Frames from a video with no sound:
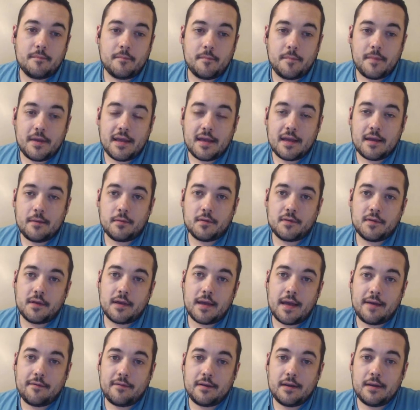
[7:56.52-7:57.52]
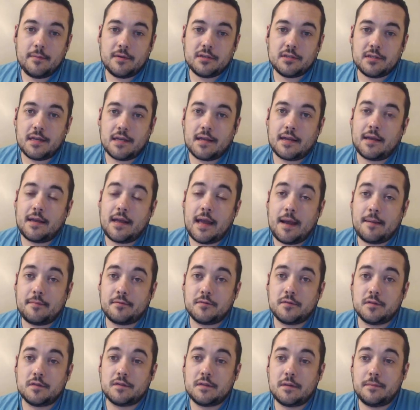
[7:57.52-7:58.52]
Being able to have an image that
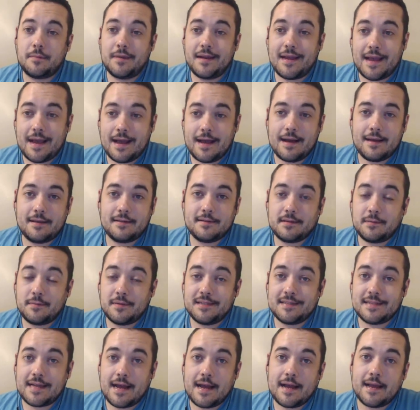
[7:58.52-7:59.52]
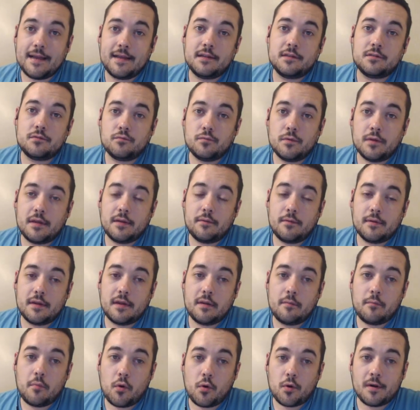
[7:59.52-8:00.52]
captures somebody's eye is really,
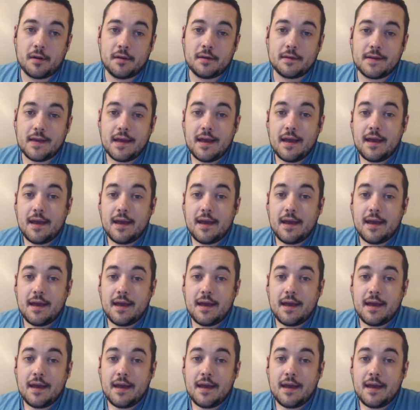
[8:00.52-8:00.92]
really important.